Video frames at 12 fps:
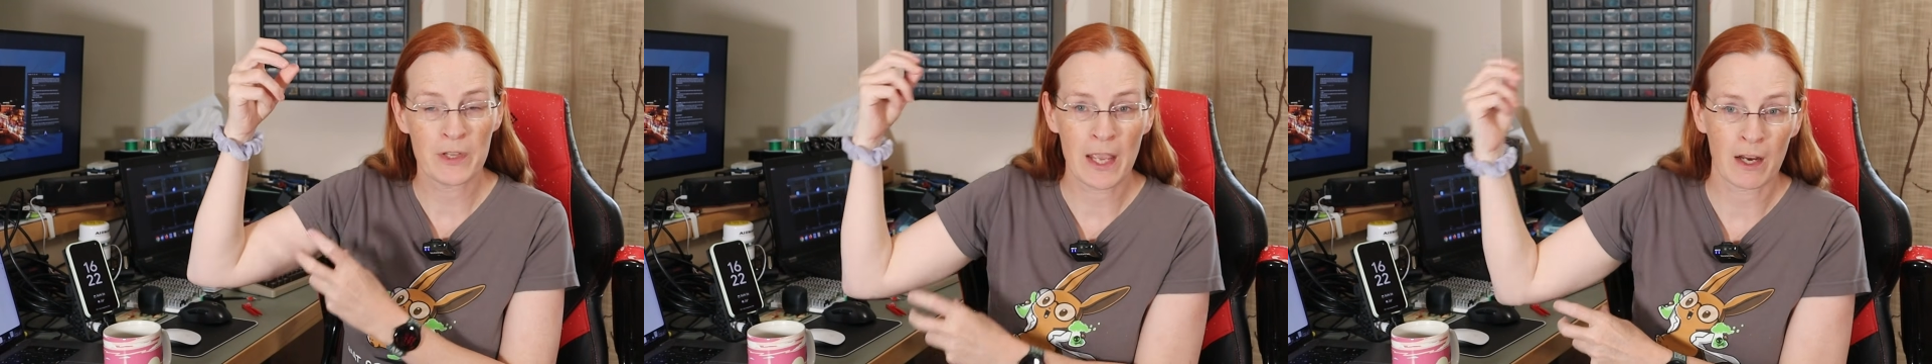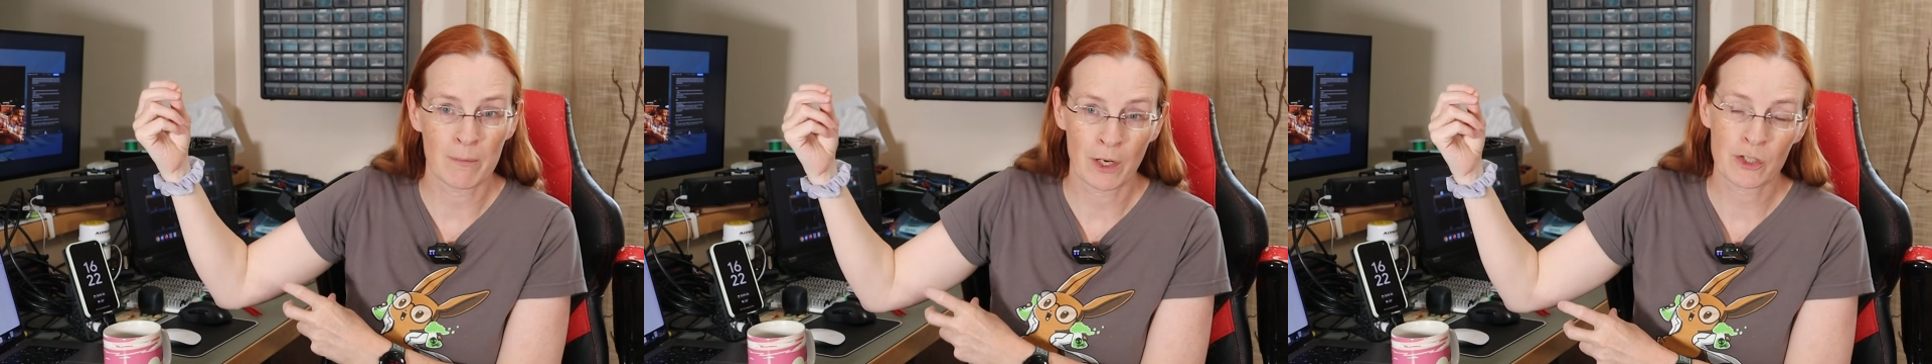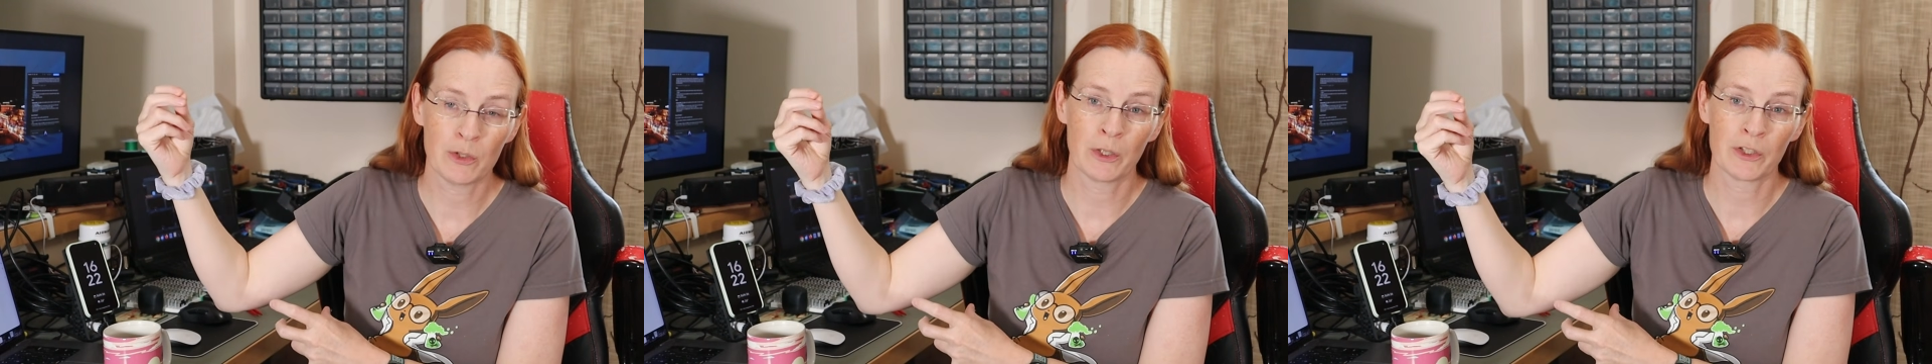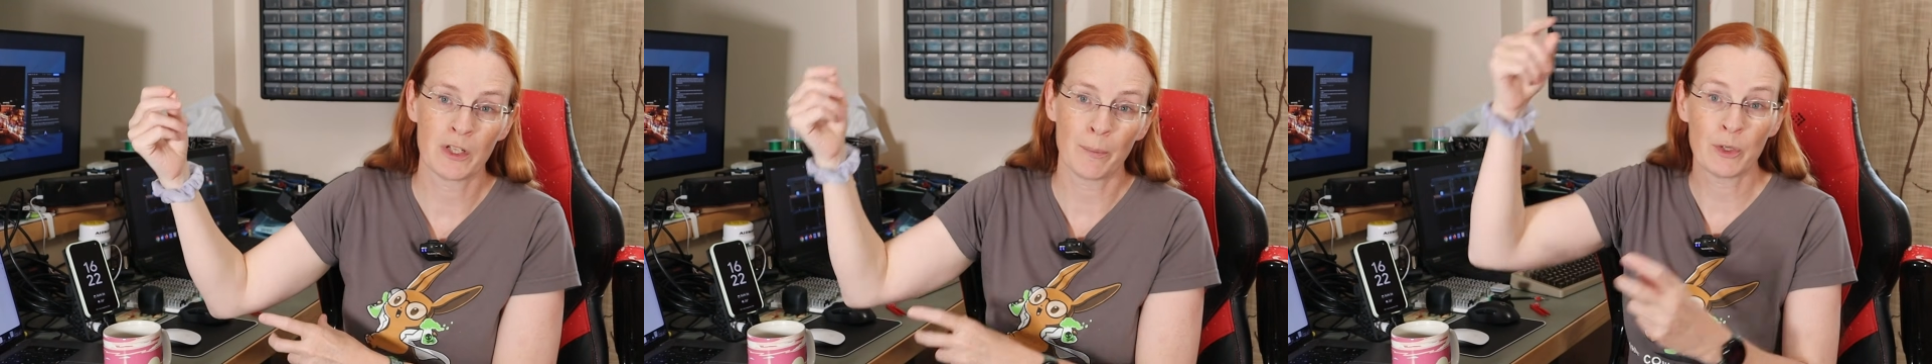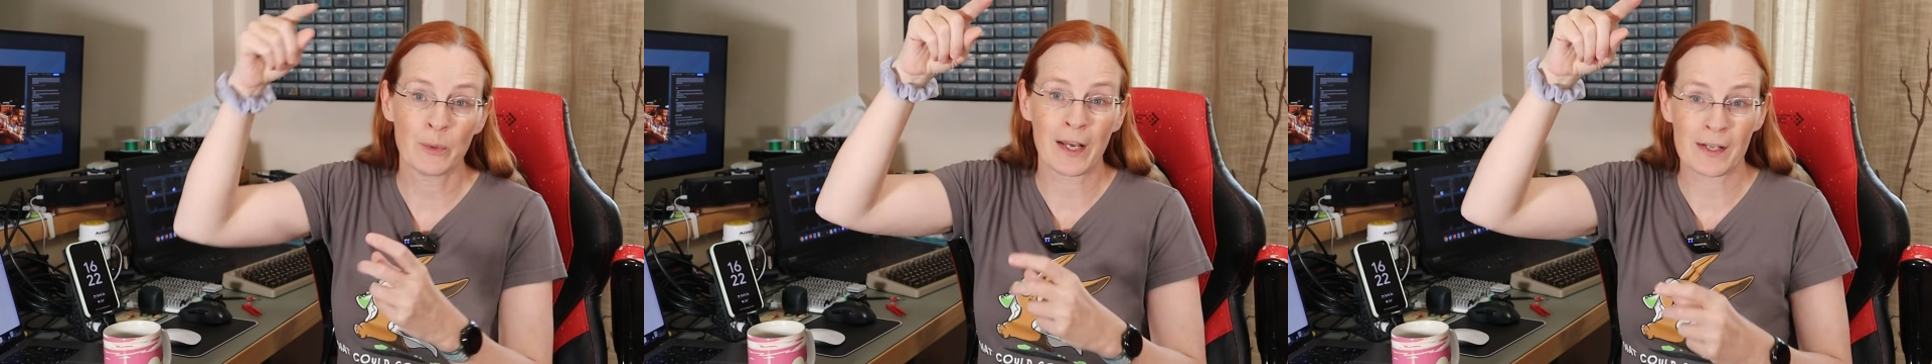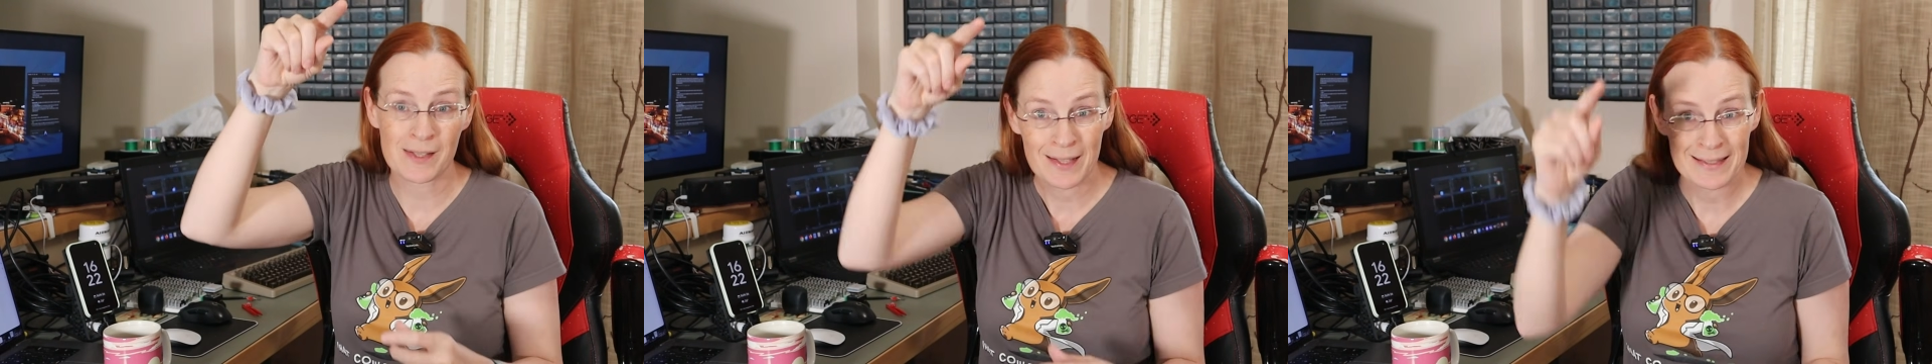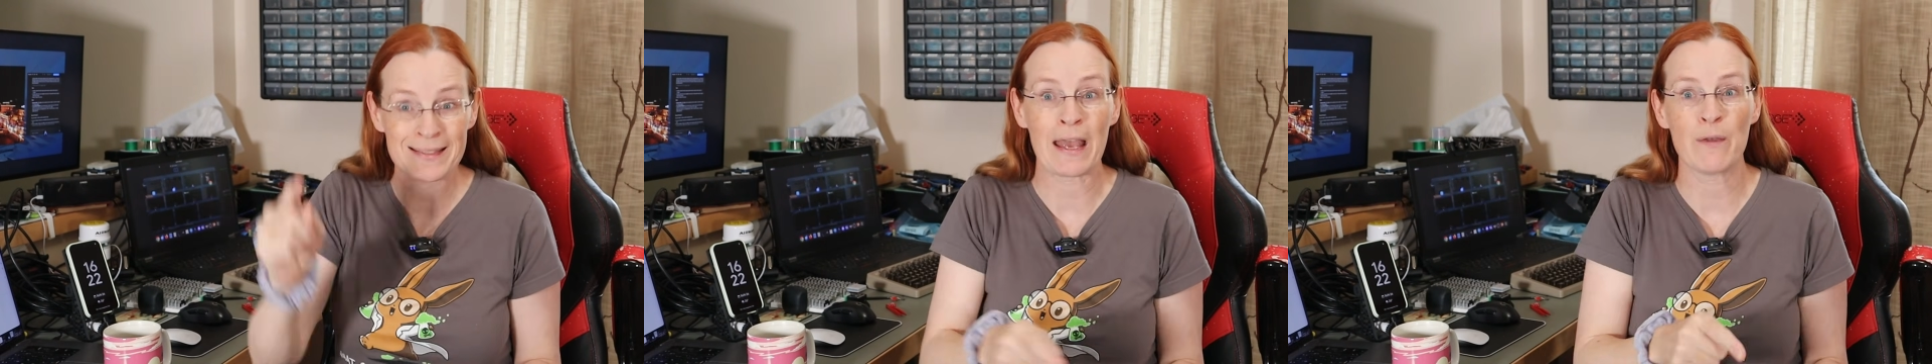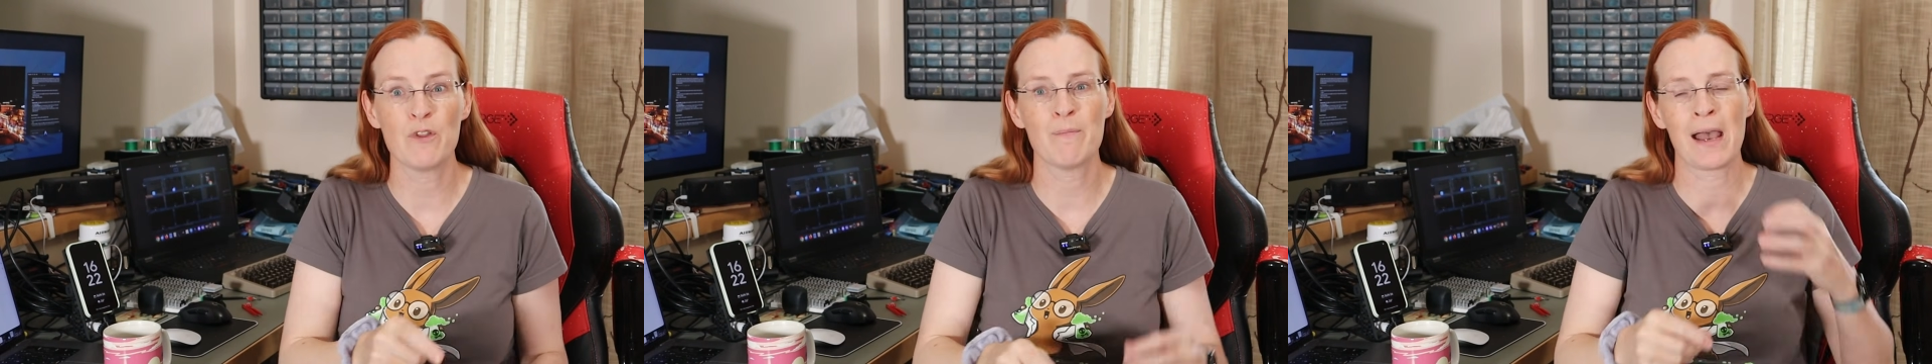the AirMar 200WX down the